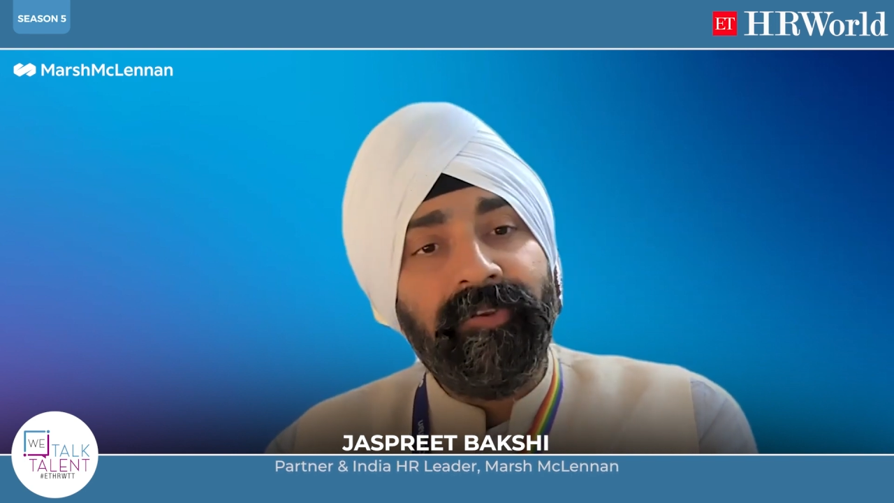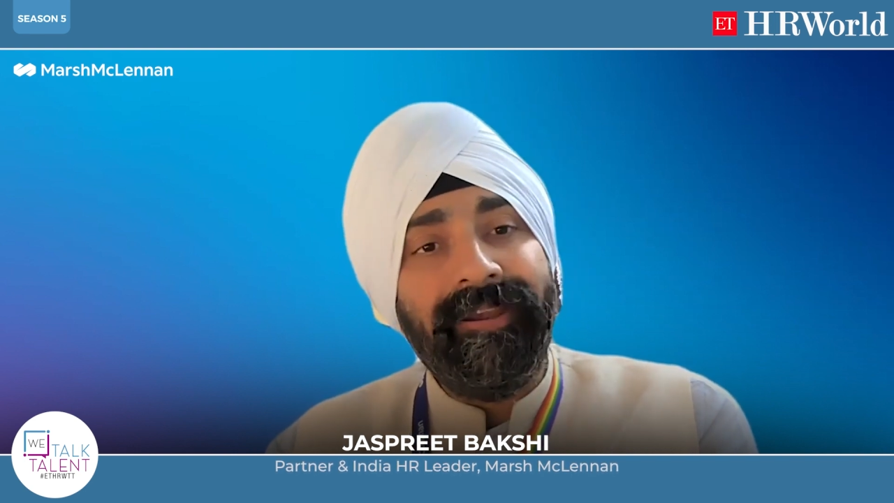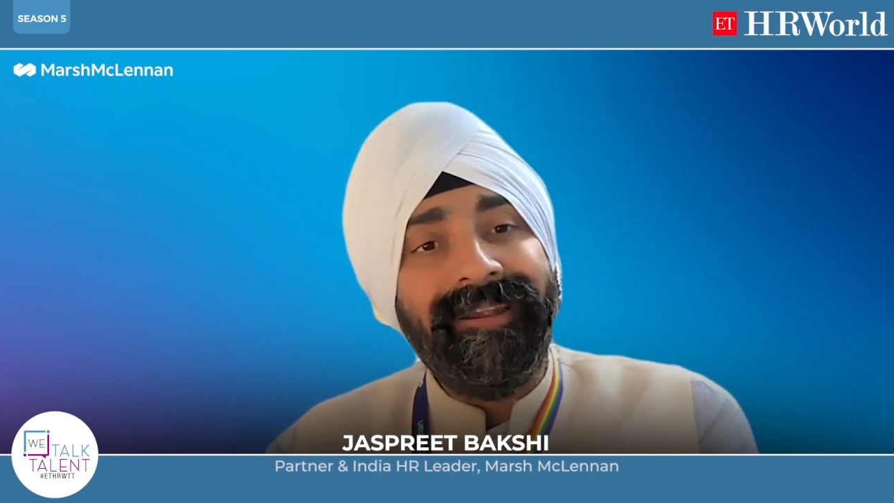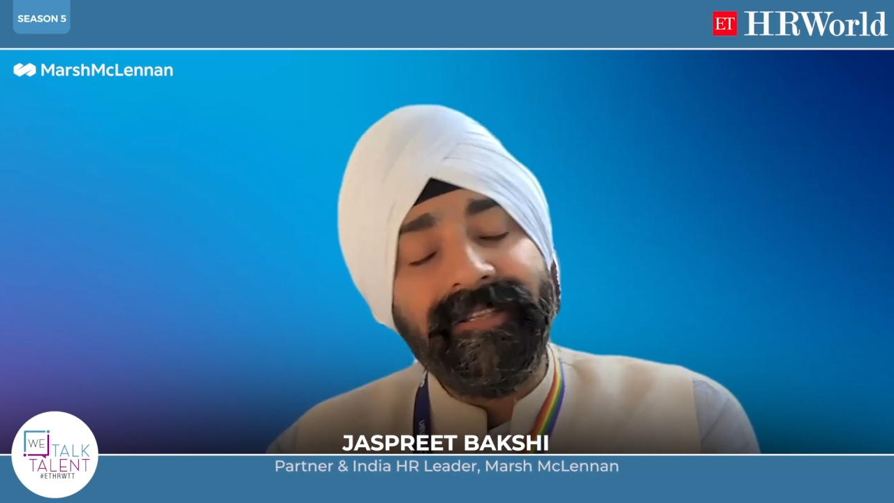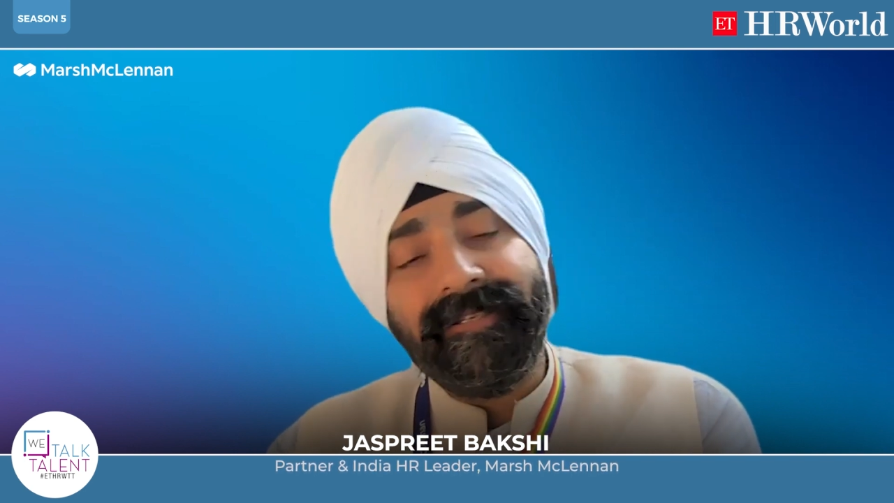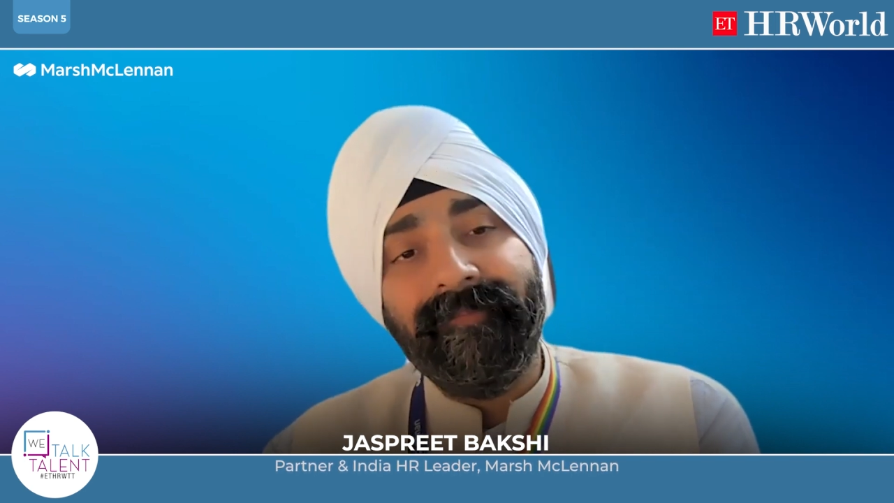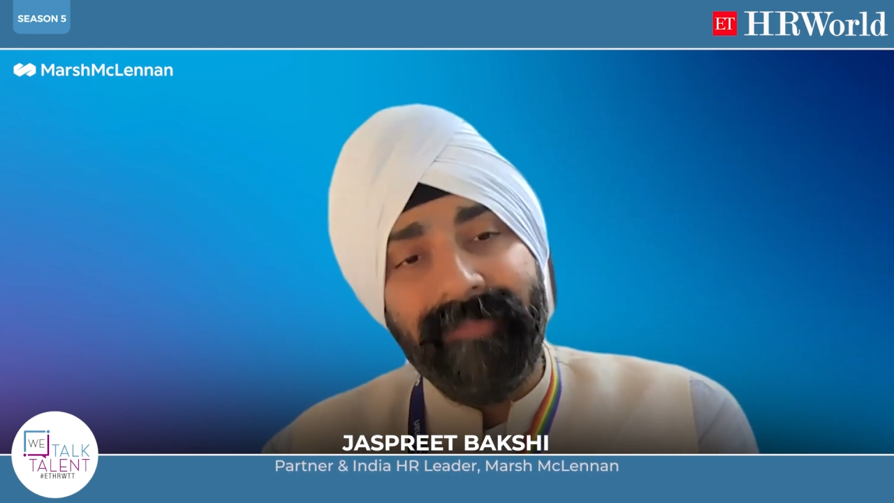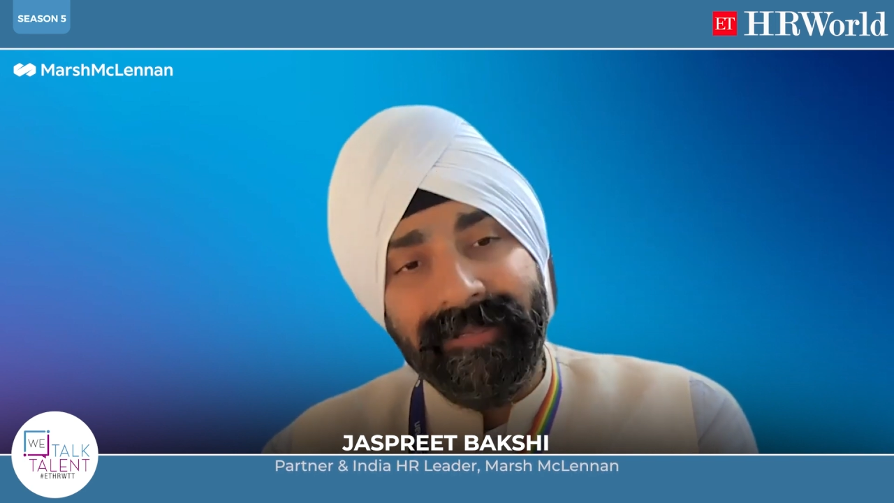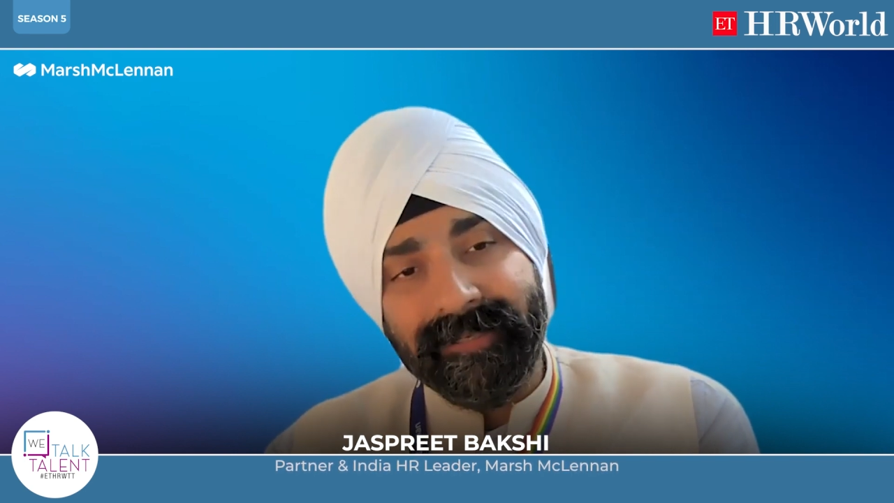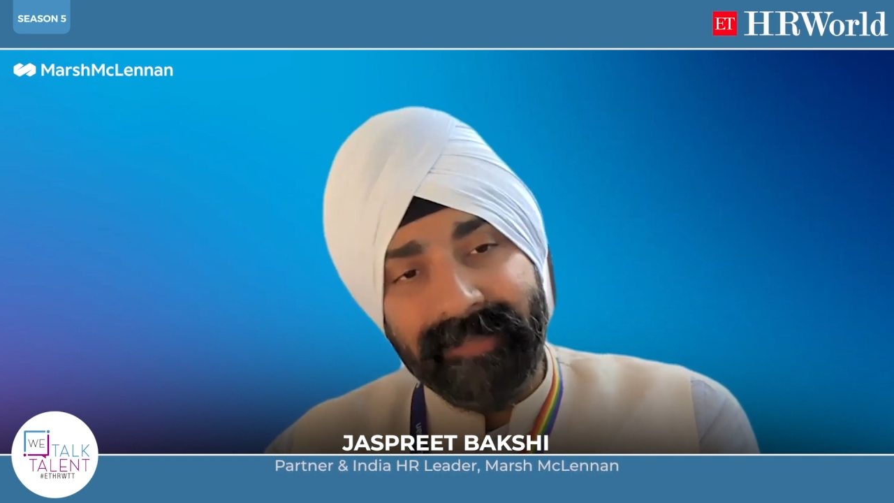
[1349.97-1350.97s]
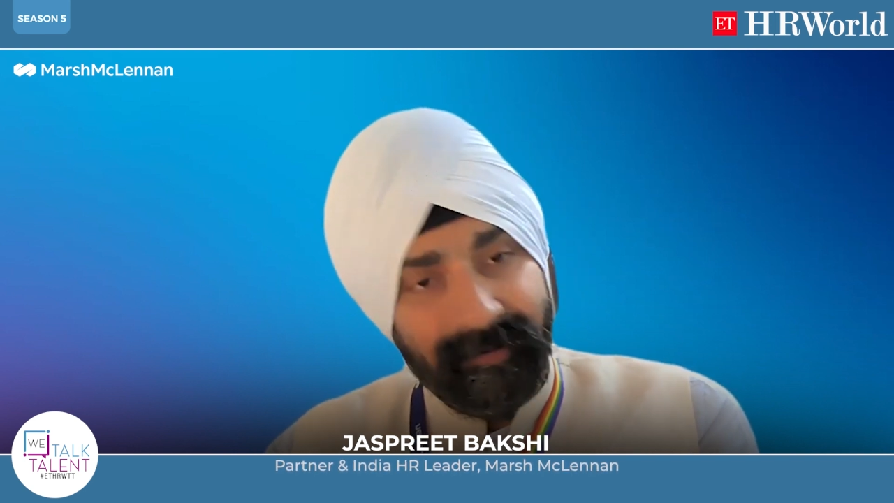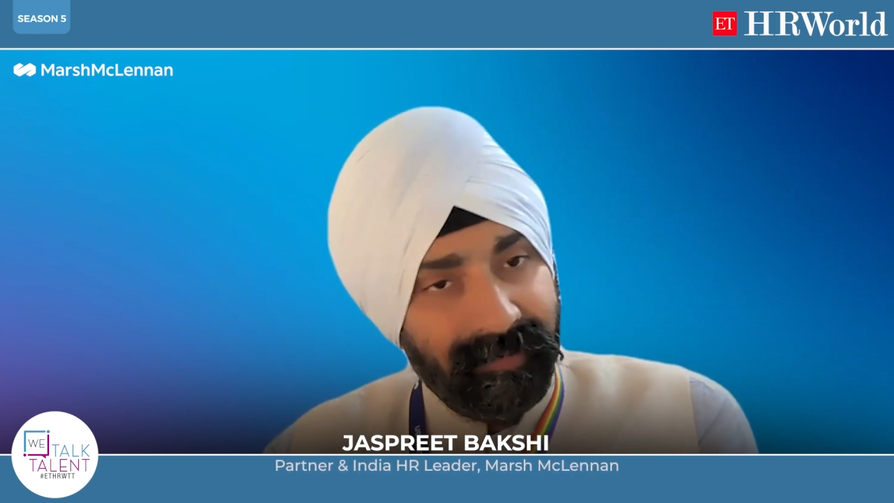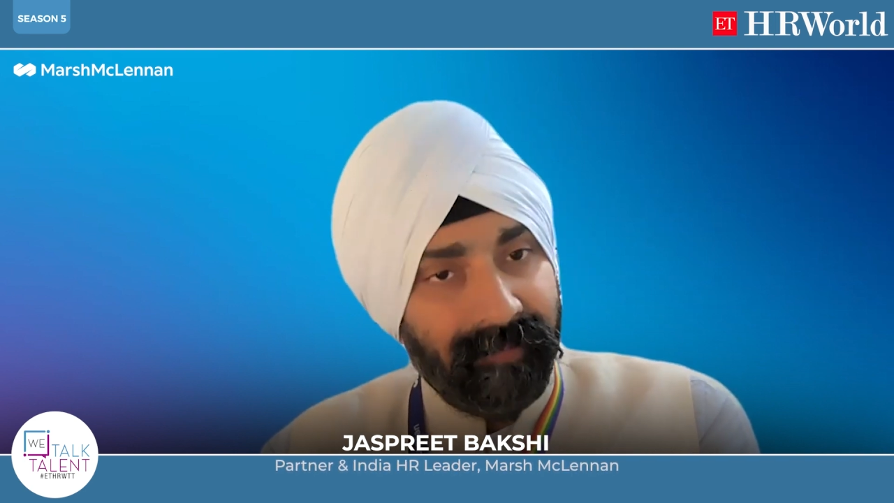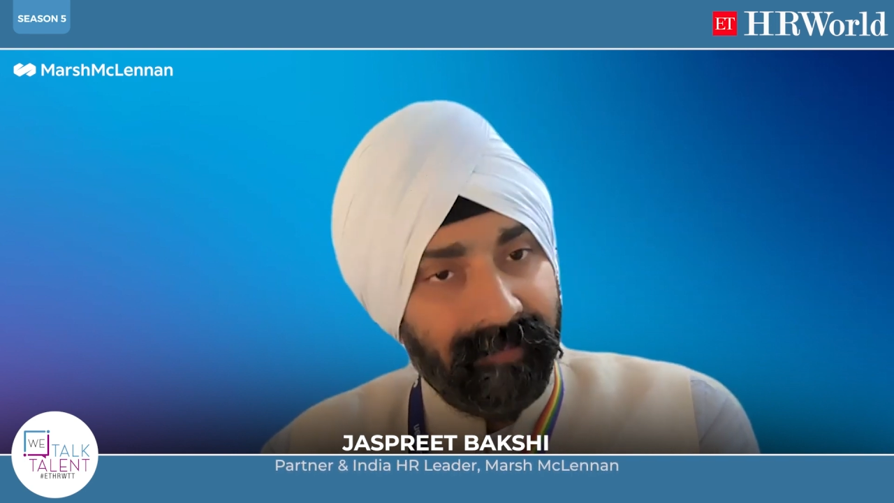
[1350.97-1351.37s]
3 distinct pieces that we